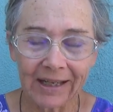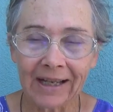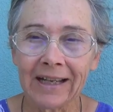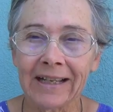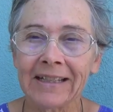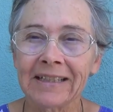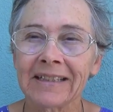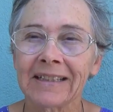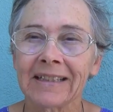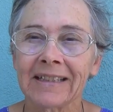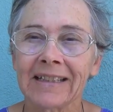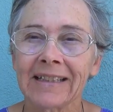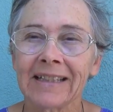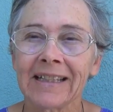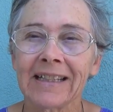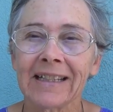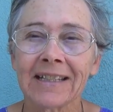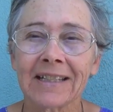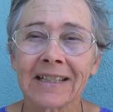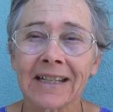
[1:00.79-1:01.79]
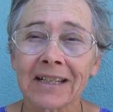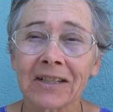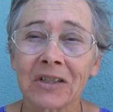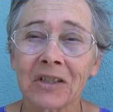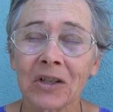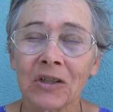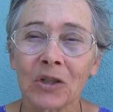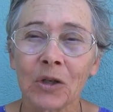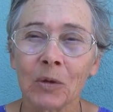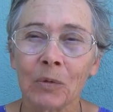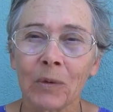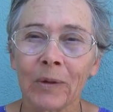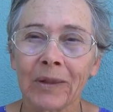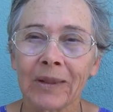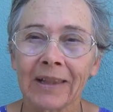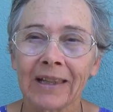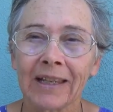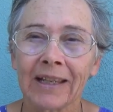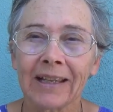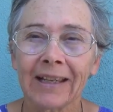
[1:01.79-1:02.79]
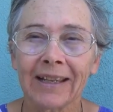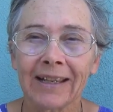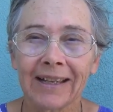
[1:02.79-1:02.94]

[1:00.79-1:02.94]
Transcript: and this has to do with